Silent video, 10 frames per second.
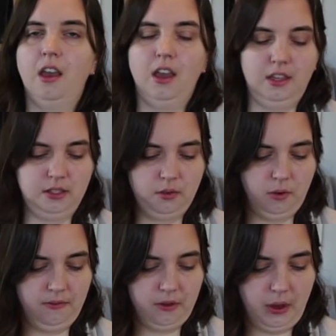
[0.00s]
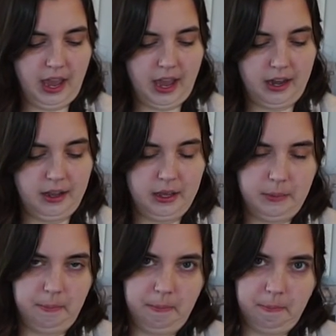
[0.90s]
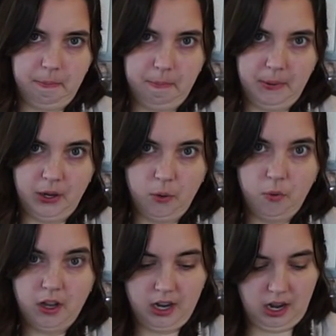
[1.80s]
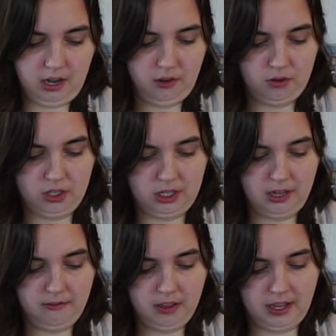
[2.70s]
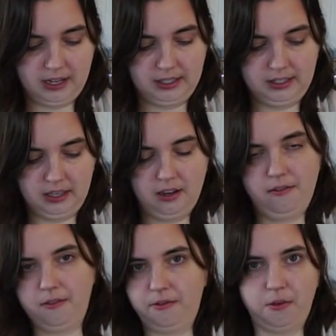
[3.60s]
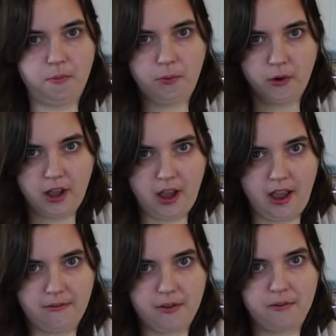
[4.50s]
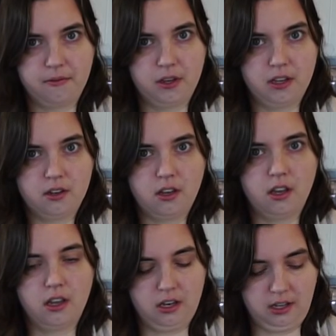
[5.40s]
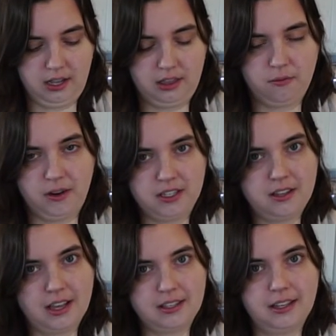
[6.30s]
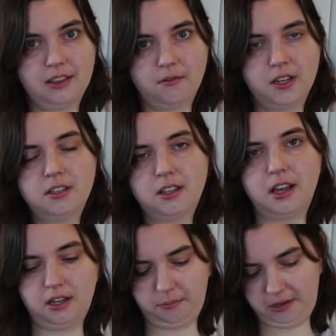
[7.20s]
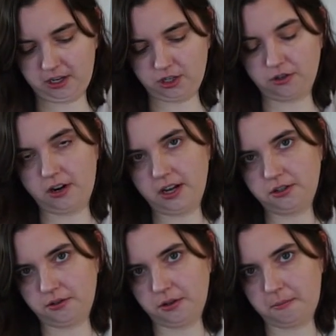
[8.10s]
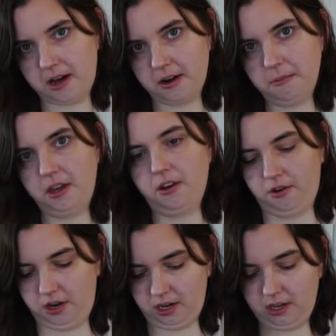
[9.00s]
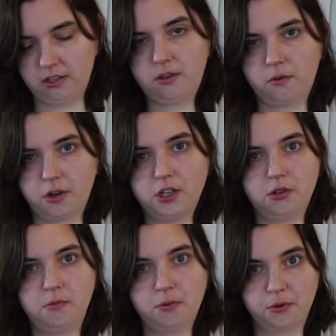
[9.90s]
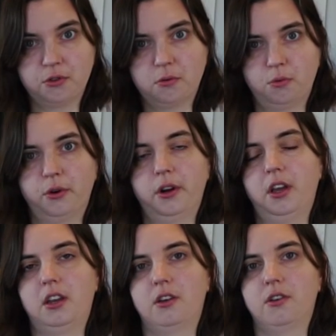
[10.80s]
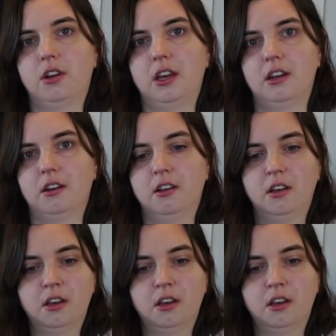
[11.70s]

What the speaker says: And so if you had a bigger one and you just even let it sit, even if you poured out half of it and let the rest of that sit, the rest of that, because your grinds are in the bottom here, it is going to brew some more and could get